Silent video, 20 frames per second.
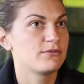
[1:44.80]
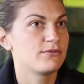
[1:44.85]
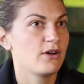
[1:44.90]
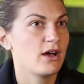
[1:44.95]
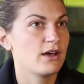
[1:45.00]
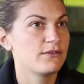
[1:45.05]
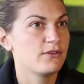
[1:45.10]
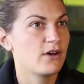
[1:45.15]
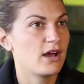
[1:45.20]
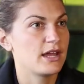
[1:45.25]

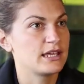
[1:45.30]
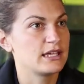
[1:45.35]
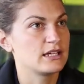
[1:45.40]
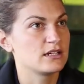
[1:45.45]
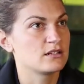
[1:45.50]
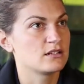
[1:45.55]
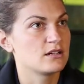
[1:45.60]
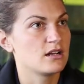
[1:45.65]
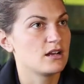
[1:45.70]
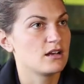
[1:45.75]

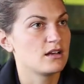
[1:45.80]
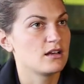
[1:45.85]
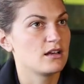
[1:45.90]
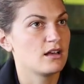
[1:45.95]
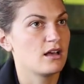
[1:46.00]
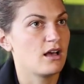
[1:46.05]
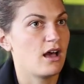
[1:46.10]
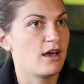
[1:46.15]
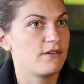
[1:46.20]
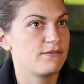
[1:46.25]
firefighting
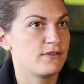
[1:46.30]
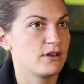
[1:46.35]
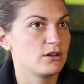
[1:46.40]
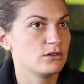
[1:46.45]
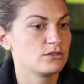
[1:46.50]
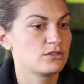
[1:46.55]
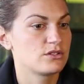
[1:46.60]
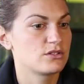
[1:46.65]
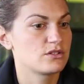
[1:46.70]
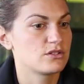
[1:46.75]
I
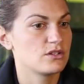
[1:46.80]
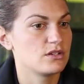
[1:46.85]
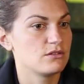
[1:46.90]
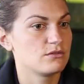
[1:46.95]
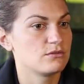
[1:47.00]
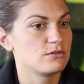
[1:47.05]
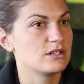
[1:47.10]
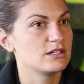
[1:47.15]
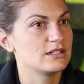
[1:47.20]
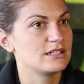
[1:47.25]
felt
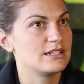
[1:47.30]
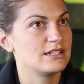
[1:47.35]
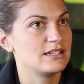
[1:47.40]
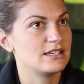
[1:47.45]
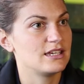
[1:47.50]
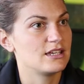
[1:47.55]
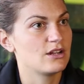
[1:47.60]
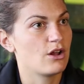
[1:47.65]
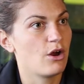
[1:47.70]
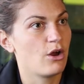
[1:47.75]
really
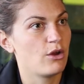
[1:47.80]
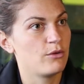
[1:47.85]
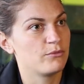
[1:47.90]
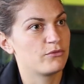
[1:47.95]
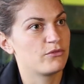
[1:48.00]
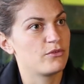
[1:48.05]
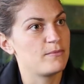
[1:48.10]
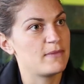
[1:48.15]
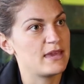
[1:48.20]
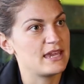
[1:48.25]
hit home
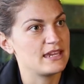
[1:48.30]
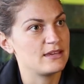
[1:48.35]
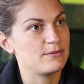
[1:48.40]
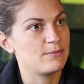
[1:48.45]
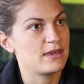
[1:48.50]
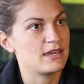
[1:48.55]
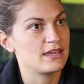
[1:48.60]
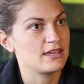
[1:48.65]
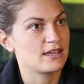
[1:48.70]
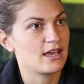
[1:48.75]
for me,
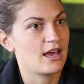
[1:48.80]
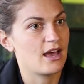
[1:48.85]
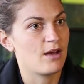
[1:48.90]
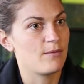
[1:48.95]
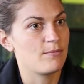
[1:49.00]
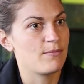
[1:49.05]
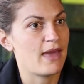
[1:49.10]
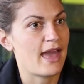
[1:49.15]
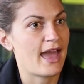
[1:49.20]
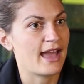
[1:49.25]
being
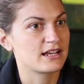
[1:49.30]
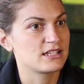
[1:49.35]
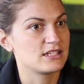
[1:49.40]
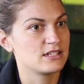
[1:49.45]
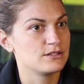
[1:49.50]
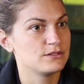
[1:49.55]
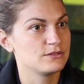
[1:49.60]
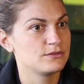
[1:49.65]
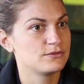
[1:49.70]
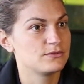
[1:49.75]

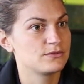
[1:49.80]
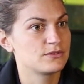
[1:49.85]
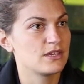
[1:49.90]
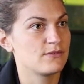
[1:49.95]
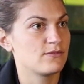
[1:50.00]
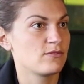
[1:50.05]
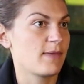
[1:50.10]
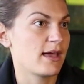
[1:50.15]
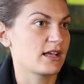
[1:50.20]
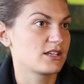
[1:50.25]
active,
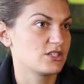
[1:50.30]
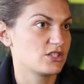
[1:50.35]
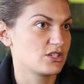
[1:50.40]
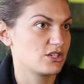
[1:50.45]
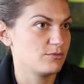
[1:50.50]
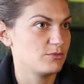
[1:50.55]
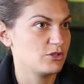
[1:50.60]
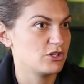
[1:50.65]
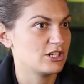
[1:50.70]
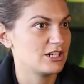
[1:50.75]
giving back to the
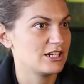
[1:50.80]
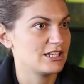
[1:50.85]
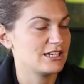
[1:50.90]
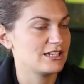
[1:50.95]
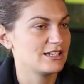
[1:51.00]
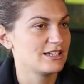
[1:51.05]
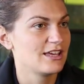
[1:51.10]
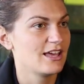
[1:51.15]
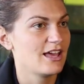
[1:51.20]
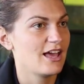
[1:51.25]

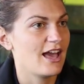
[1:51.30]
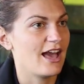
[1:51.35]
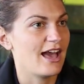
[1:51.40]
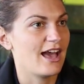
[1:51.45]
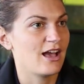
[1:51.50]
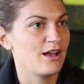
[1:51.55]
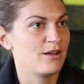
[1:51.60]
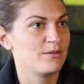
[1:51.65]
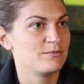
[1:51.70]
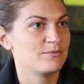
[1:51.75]
community.
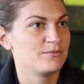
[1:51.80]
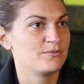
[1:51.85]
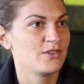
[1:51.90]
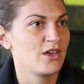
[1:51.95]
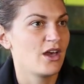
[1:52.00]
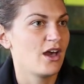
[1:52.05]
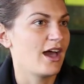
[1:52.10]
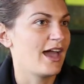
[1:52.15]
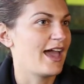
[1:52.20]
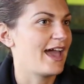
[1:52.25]
I
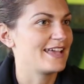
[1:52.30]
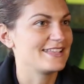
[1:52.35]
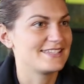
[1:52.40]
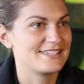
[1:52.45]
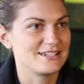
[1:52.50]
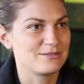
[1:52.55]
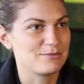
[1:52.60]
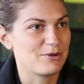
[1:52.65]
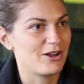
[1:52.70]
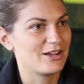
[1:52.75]
hate
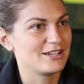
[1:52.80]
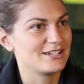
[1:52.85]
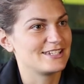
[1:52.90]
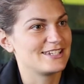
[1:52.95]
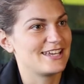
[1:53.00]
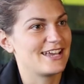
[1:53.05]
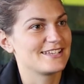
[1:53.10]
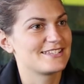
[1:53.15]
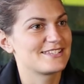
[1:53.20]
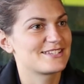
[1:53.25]
sitting behind a
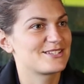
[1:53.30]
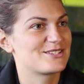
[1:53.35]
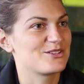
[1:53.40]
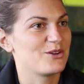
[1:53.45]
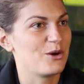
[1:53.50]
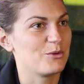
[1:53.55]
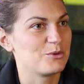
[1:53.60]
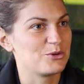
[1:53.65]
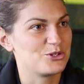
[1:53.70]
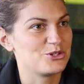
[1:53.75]
desk, so
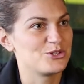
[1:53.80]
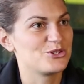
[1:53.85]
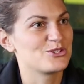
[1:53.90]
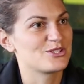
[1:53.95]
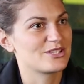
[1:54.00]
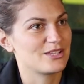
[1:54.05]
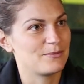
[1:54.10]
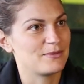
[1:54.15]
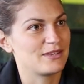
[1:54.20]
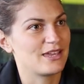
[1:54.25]
I wanted to do
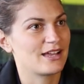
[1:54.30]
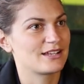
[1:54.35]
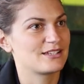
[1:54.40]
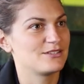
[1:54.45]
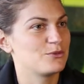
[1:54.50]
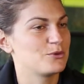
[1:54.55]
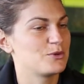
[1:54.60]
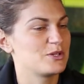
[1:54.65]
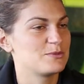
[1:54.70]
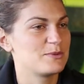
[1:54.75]
something
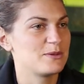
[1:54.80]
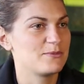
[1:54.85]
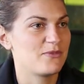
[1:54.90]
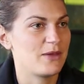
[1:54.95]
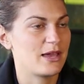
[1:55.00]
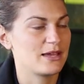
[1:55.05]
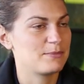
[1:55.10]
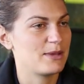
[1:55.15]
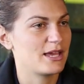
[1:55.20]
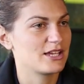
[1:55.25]
active, always been
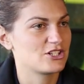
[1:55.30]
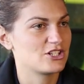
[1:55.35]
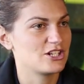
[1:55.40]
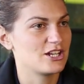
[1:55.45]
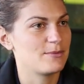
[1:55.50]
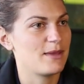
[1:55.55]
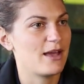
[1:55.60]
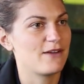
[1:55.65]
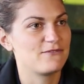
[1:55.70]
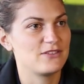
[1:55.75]
passionate
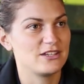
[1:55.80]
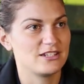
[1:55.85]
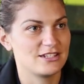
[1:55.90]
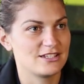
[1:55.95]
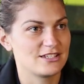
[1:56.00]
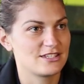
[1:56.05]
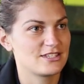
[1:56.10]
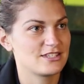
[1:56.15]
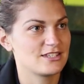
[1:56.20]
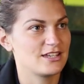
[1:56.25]
about
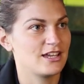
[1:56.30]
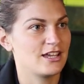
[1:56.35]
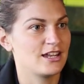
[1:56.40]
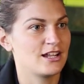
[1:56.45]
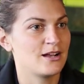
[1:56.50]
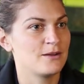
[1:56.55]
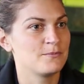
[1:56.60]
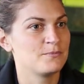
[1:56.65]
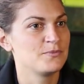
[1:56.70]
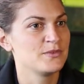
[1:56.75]
fitness,
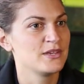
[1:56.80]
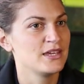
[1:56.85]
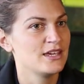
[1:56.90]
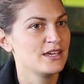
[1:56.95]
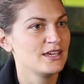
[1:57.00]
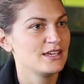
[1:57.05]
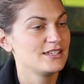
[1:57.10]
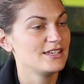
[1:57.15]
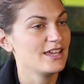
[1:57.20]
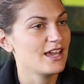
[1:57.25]
and
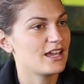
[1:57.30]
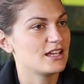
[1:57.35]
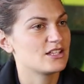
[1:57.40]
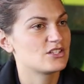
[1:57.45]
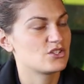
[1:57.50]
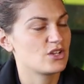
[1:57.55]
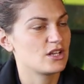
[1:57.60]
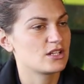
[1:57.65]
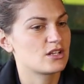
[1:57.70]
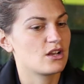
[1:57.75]
yeah,
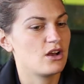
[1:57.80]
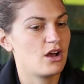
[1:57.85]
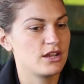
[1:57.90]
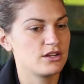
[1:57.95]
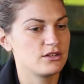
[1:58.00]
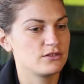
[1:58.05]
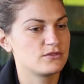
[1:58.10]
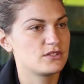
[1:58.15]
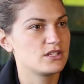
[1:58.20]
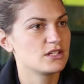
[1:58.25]
it kind
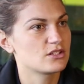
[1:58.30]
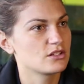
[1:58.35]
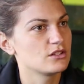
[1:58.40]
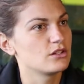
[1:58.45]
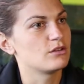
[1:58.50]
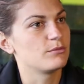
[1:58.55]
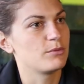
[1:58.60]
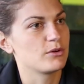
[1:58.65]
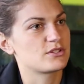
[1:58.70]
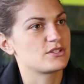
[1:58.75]
of ticked a
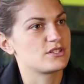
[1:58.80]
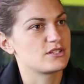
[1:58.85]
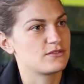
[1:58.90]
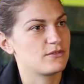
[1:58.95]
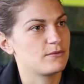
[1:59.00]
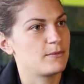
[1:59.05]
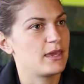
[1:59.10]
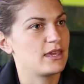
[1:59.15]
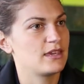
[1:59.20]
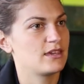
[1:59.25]
lot of boxes
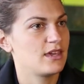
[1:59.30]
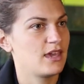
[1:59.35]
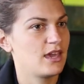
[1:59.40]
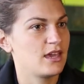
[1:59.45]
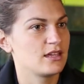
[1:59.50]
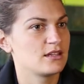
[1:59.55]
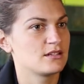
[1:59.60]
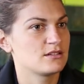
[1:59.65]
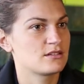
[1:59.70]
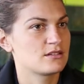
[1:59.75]
for me,
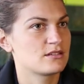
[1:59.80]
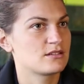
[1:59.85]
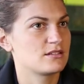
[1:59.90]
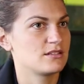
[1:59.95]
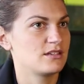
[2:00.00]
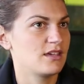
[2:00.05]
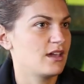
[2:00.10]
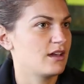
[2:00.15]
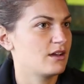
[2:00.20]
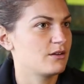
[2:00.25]
and
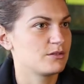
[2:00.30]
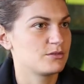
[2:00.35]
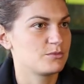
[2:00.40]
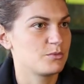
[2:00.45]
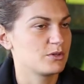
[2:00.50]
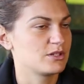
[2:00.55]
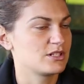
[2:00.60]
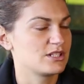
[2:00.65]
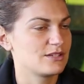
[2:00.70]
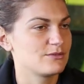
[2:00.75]
yeah, I
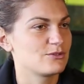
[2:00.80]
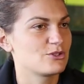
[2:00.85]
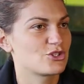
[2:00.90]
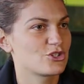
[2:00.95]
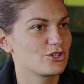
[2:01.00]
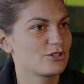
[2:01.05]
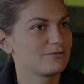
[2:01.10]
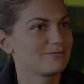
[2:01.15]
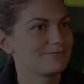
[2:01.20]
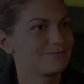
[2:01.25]
wanted to give it a
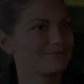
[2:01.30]
shot.